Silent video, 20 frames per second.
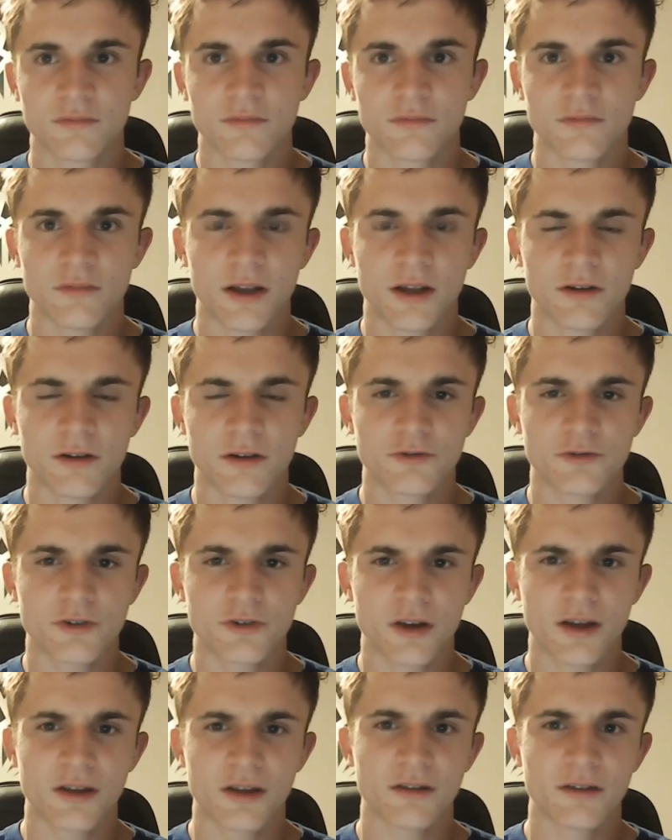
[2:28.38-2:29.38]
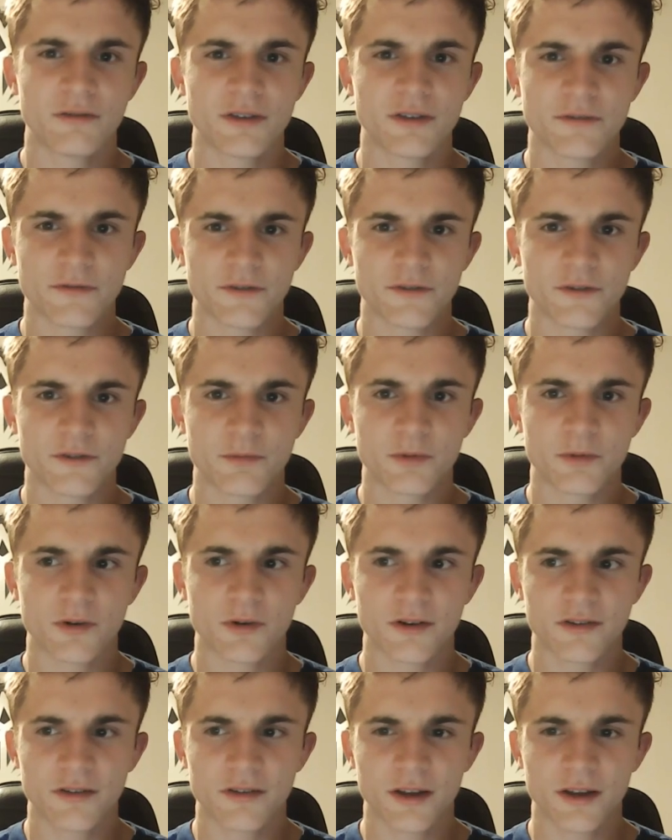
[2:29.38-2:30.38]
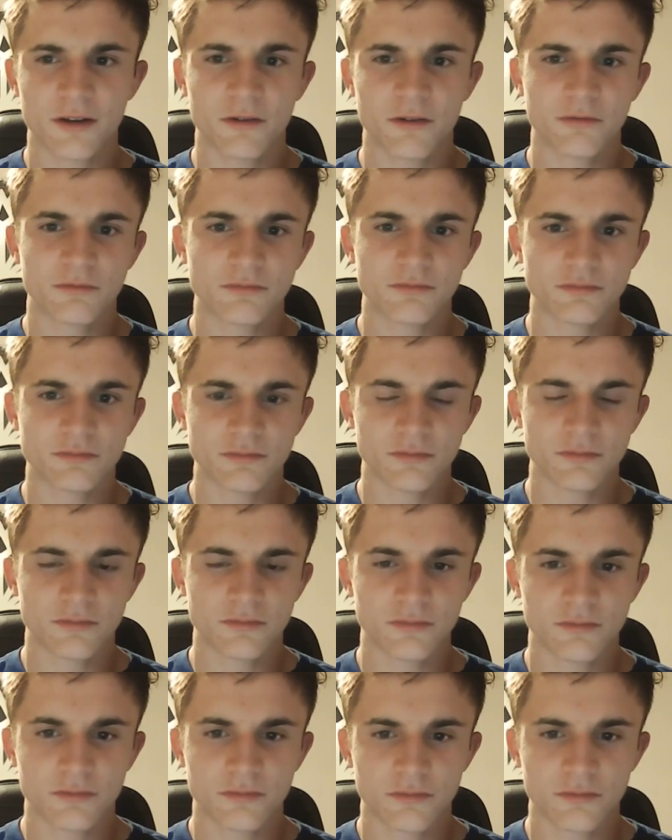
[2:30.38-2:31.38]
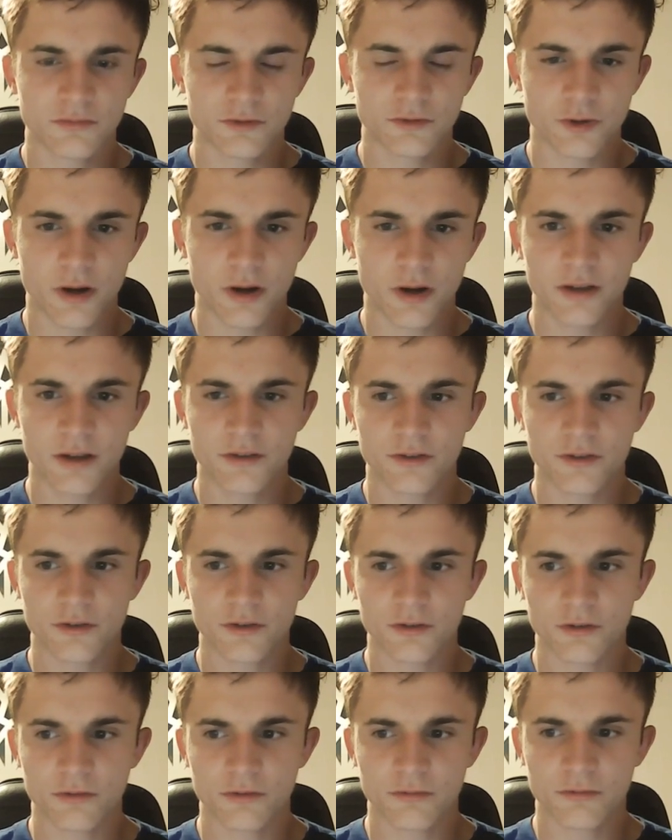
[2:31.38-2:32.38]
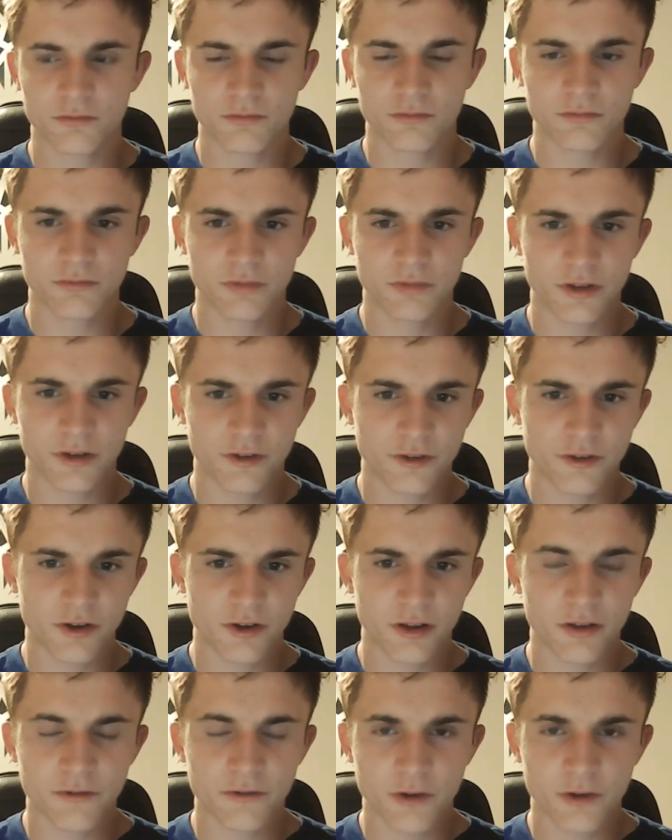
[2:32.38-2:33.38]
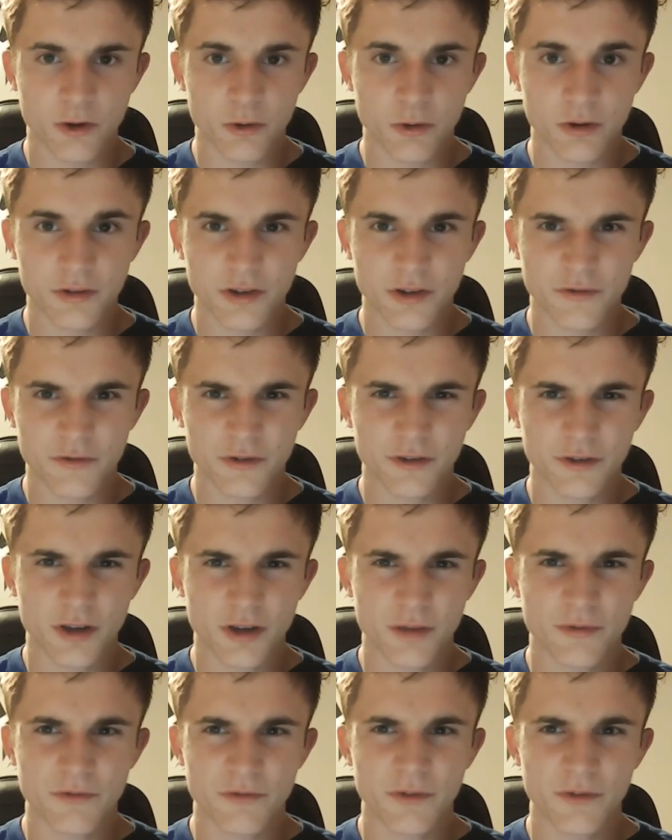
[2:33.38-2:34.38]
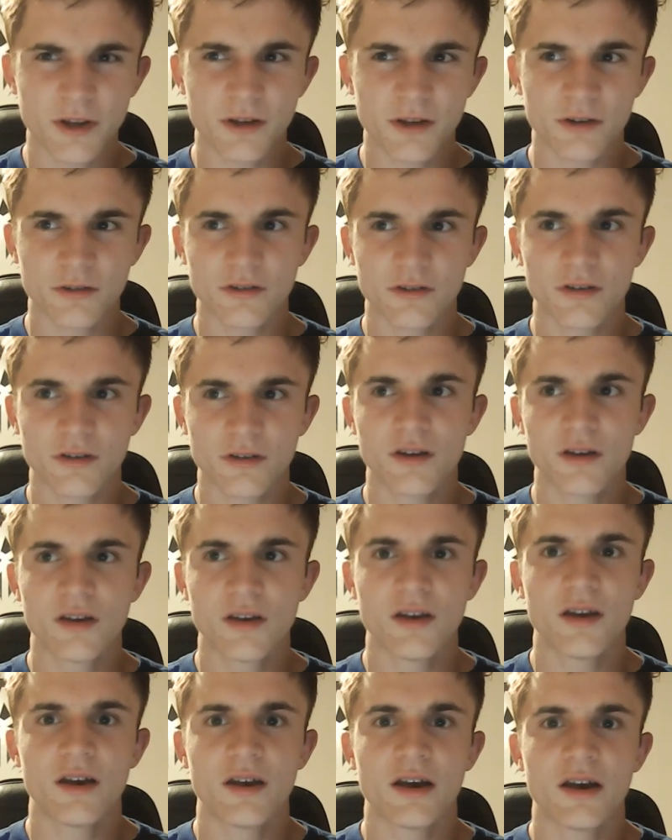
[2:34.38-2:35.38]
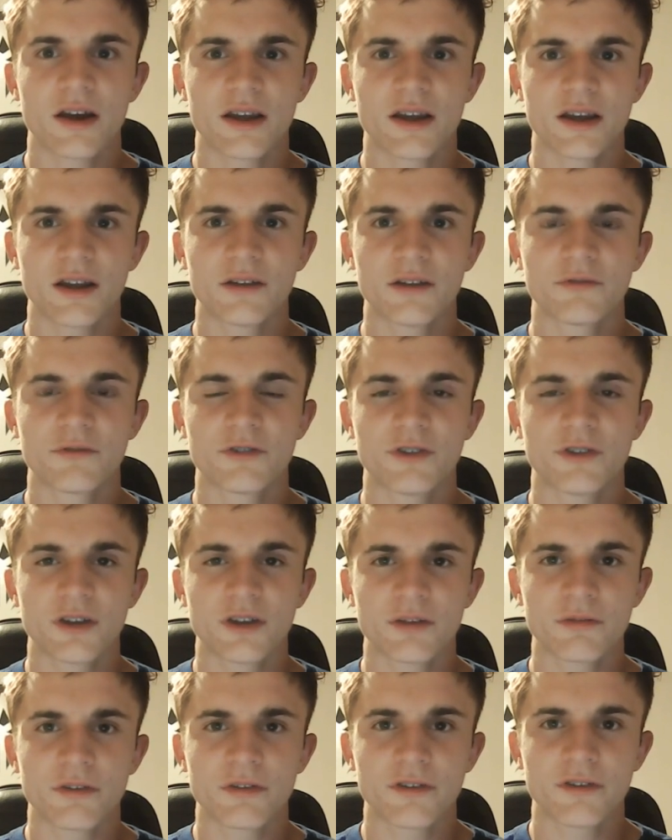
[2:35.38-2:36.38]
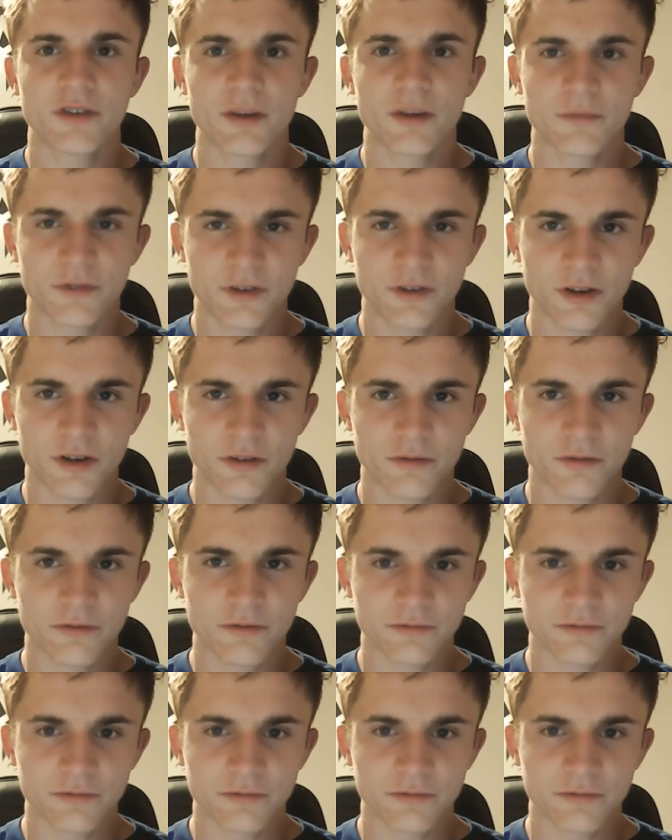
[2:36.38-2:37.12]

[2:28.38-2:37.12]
I don't try different sports. I don't try to necessarily record different types of videos. I kind of stick with the same stuff.